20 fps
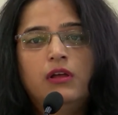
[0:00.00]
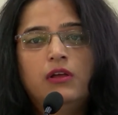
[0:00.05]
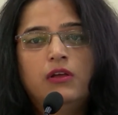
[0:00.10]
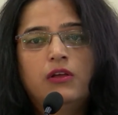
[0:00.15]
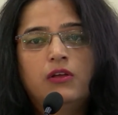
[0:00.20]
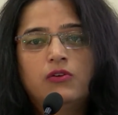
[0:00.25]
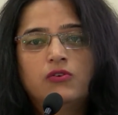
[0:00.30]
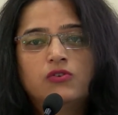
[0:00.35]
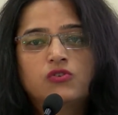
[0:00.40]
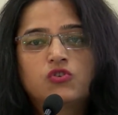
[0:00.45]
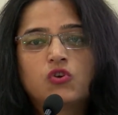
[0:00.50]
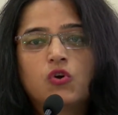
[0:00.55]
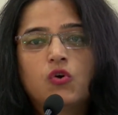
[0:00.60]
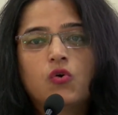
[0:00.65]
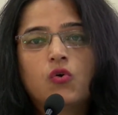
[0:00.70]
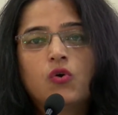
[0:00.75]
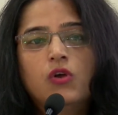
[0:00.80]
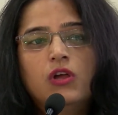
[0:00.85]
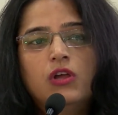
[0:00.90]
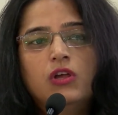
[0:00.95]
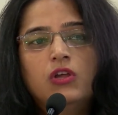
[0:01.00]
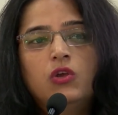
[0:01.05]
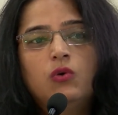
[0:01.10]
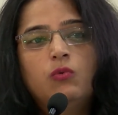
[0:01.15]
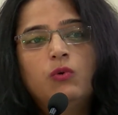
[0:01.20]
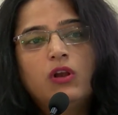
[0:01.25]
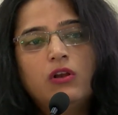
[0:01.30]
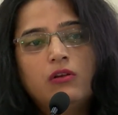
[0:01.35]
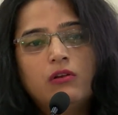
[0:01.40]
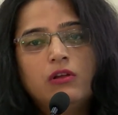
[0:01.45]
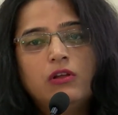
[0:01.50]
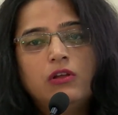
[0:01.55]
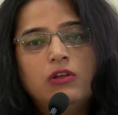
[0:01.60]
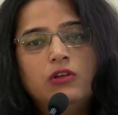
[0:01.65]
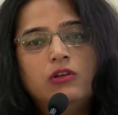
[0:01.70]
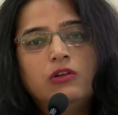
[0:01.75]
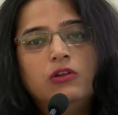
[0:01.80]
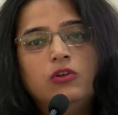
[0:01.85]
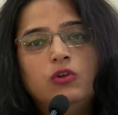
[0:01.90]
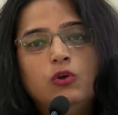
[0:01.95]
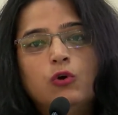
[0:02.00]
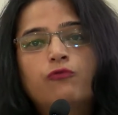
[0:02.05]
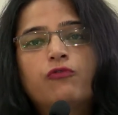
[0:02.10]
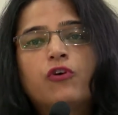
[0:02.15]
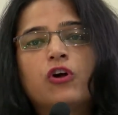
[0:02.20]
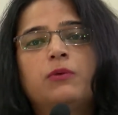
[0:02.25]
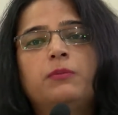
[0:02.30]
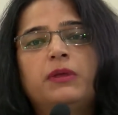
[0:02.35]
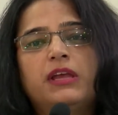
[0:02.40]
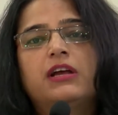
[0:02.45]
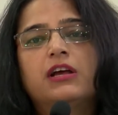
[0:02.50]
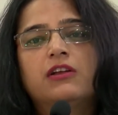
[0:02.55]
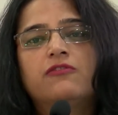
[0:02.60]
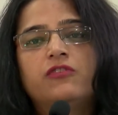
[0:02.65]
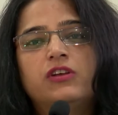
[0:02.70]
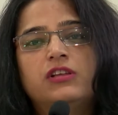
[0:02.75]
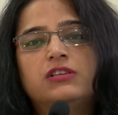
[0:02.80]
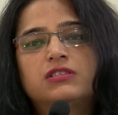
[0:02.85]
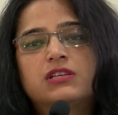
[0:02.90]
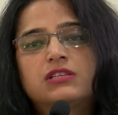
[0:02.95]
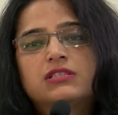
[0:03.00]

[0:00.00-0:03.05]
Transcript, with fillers: You know, so you will, you've got to be convinced.